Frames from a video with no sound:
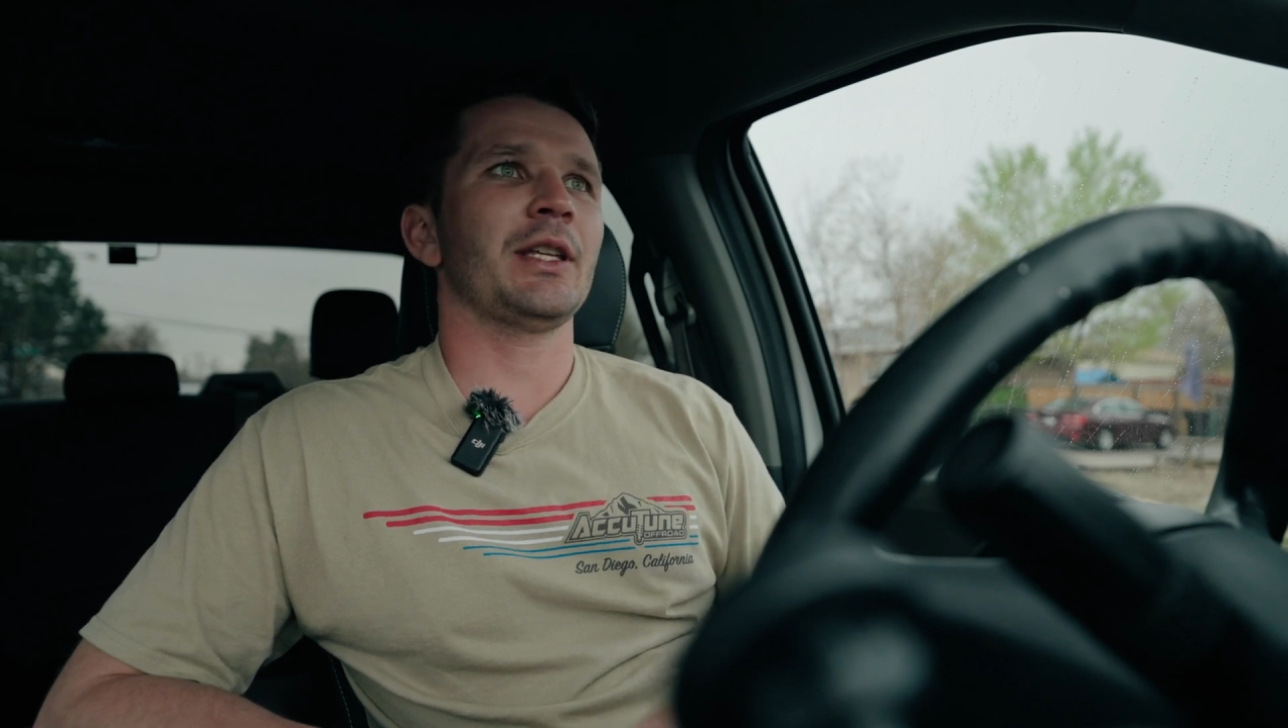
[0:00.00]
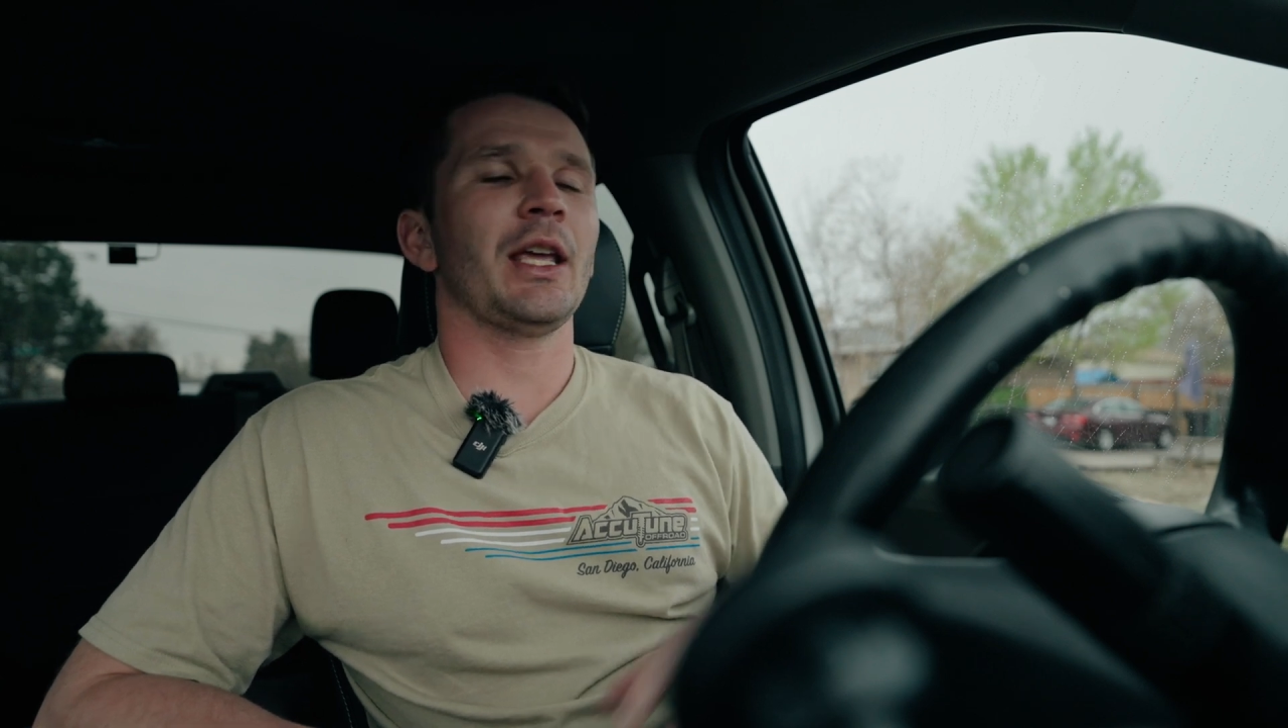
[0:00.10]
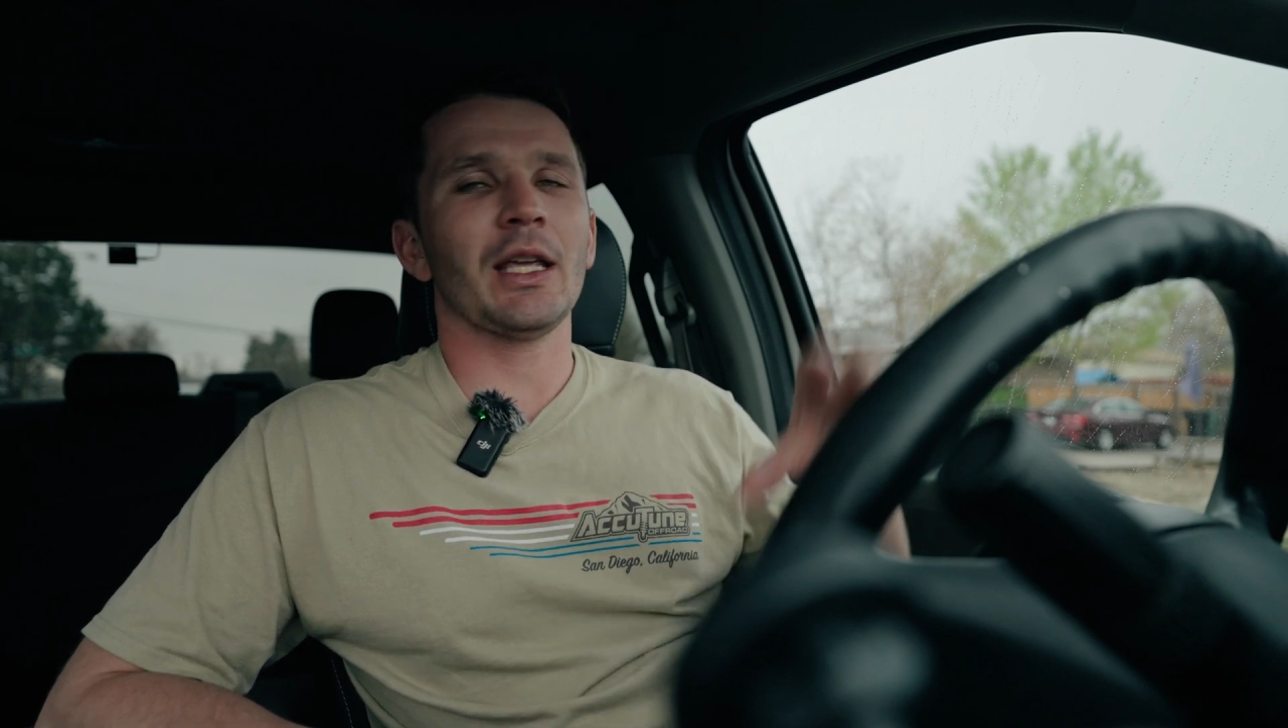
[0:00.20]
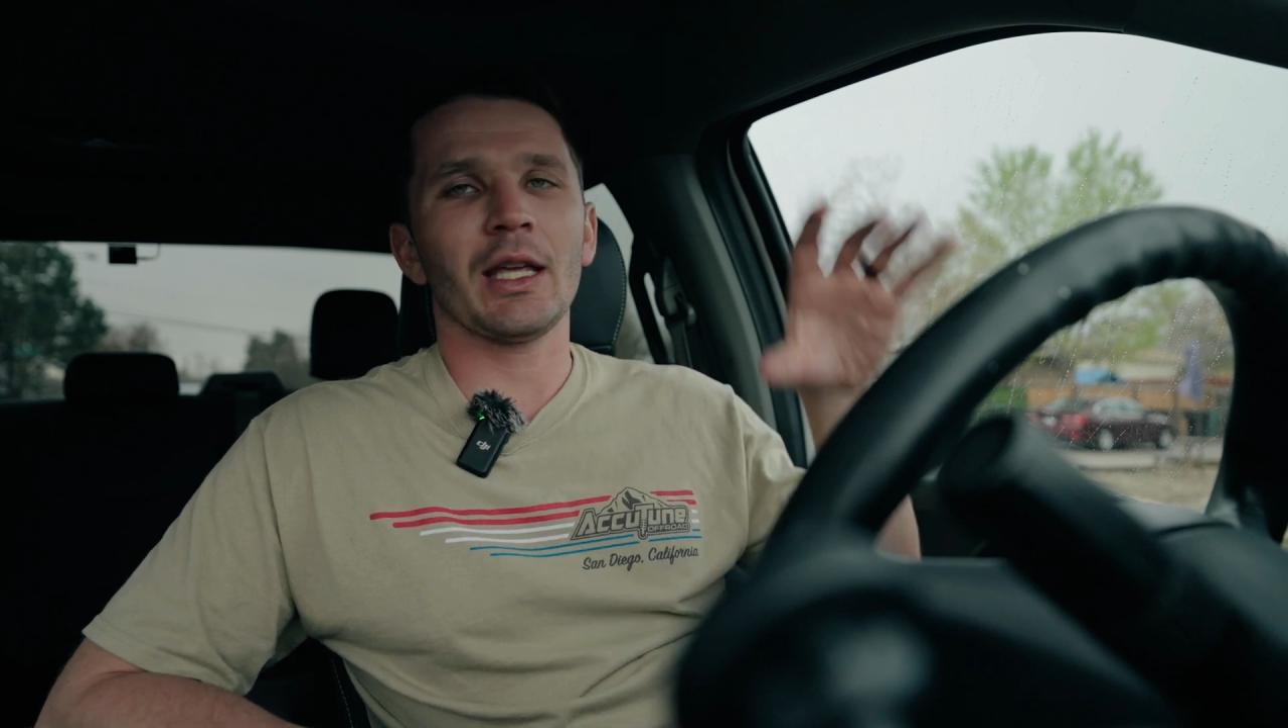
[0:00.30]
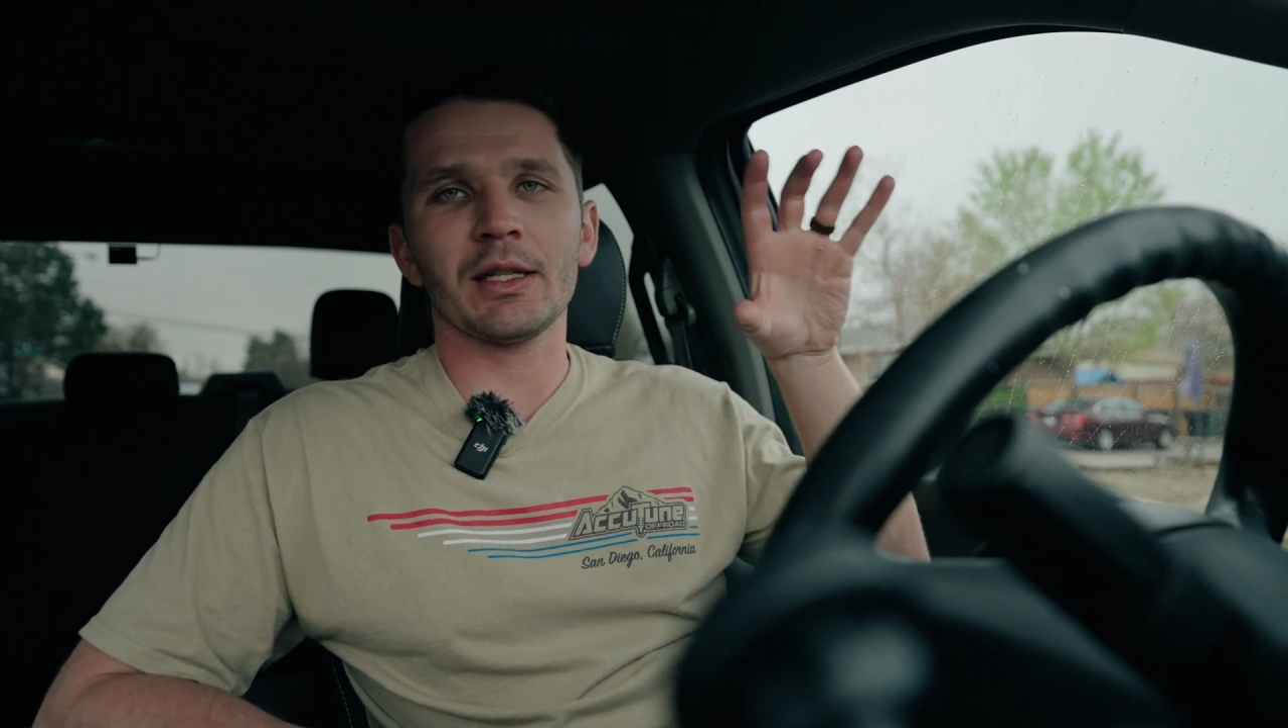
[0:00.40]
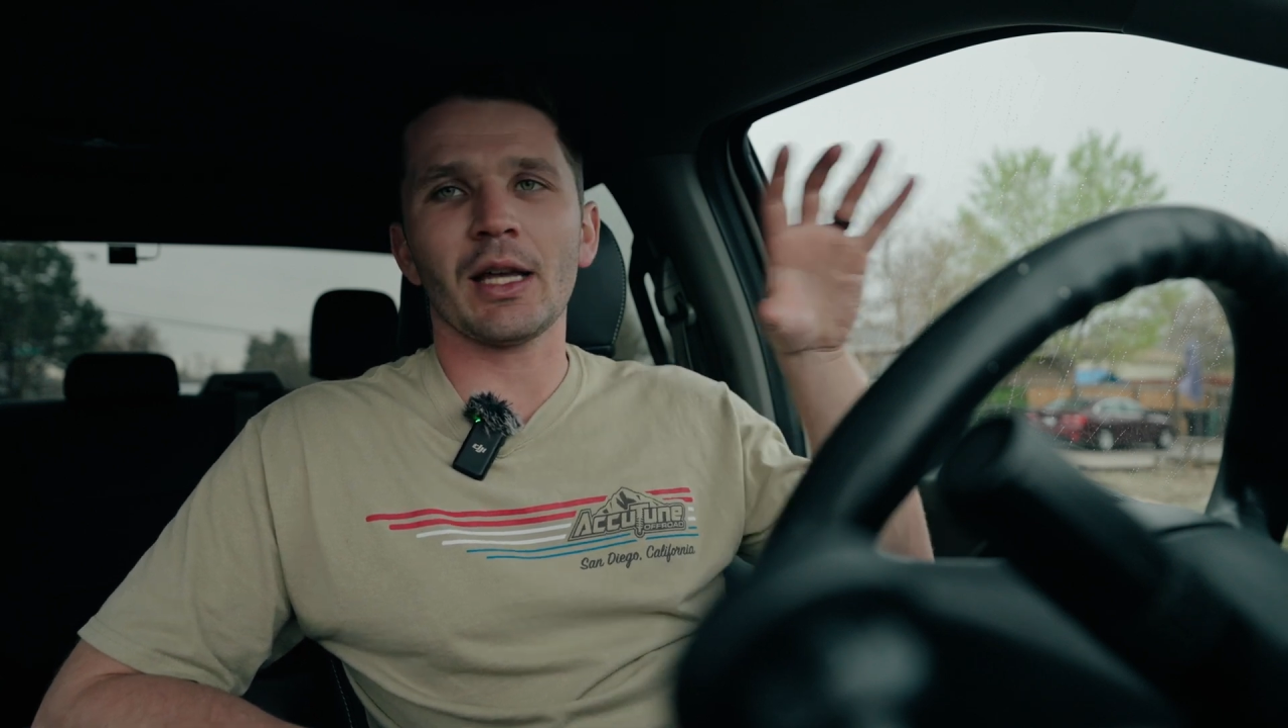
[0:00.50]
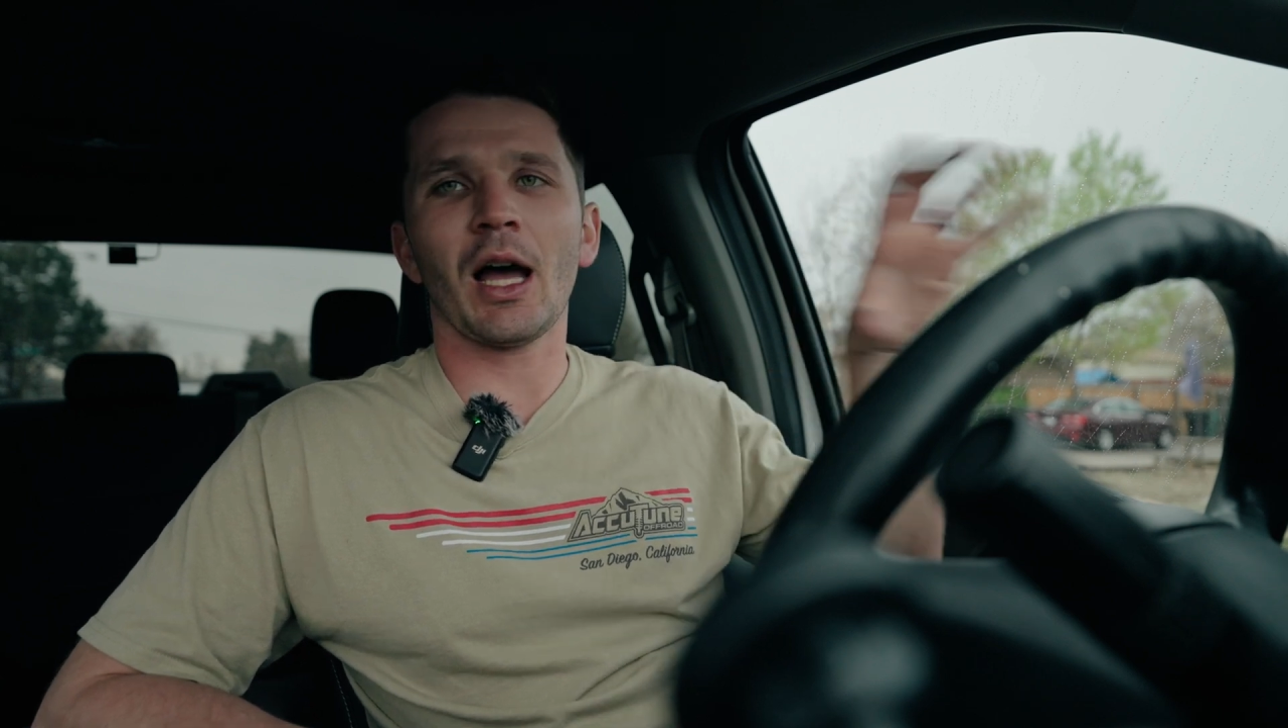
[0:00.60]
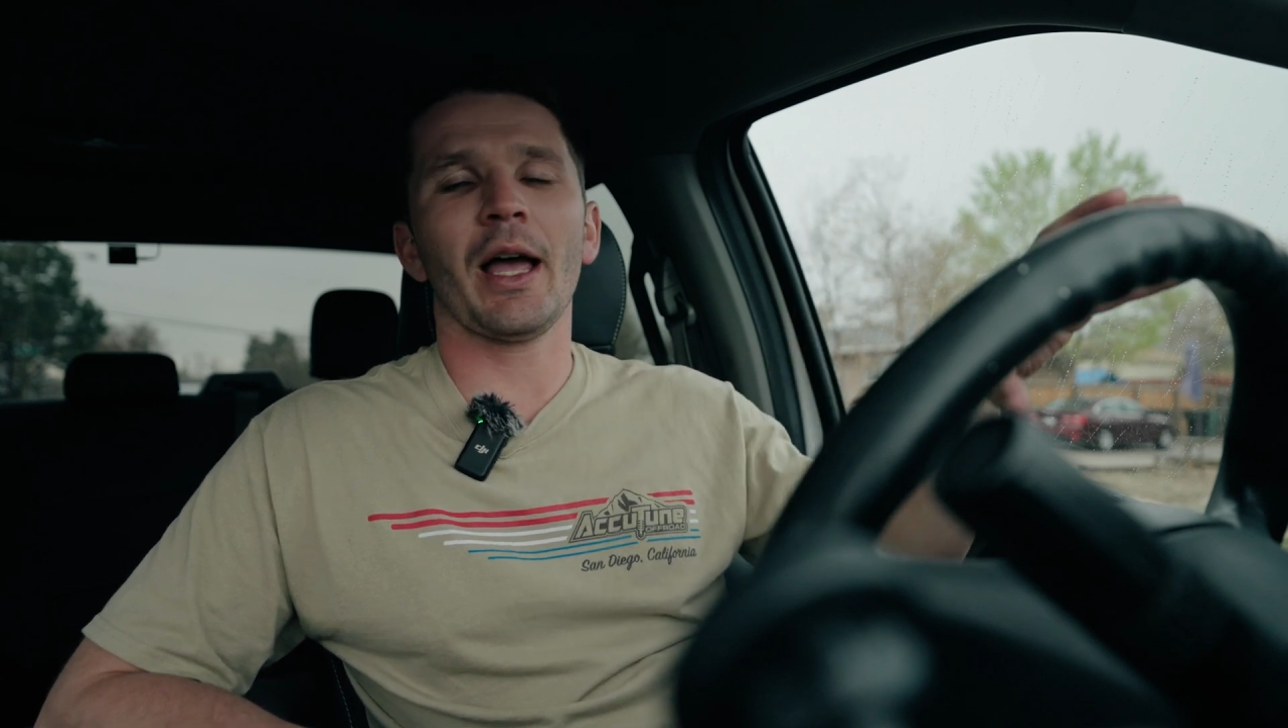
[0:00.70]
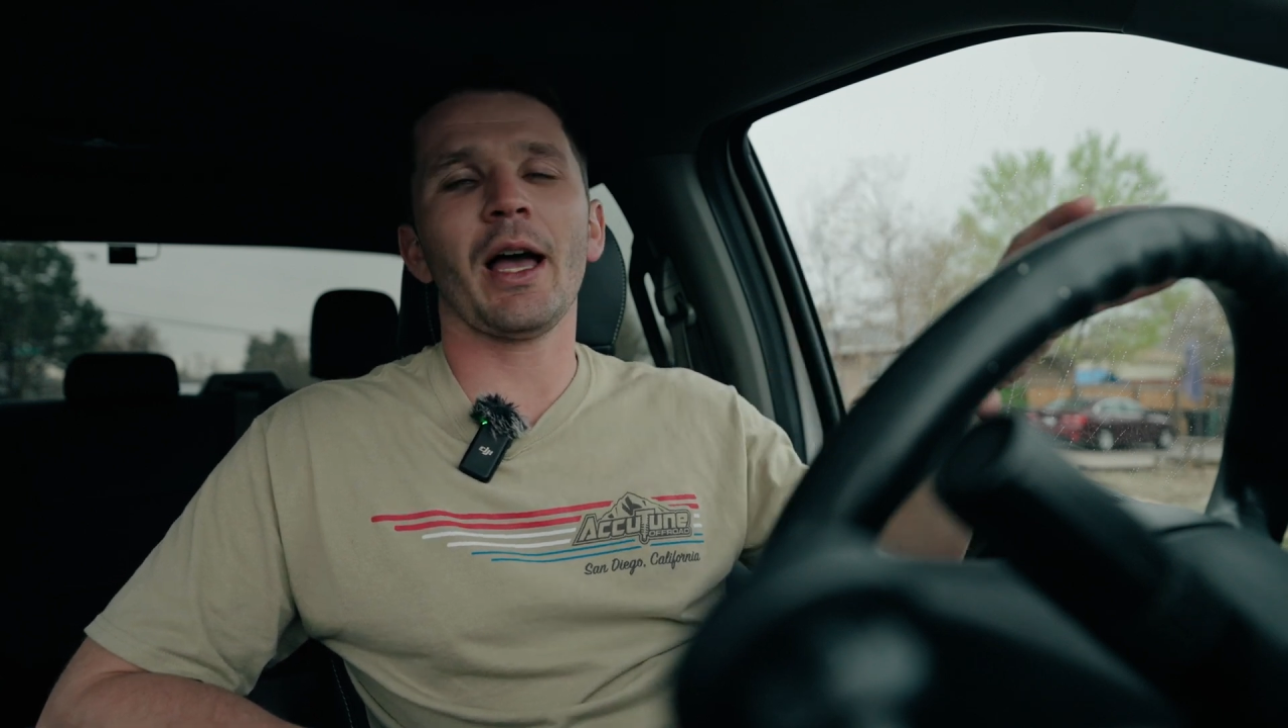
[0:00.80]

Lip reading: taking his high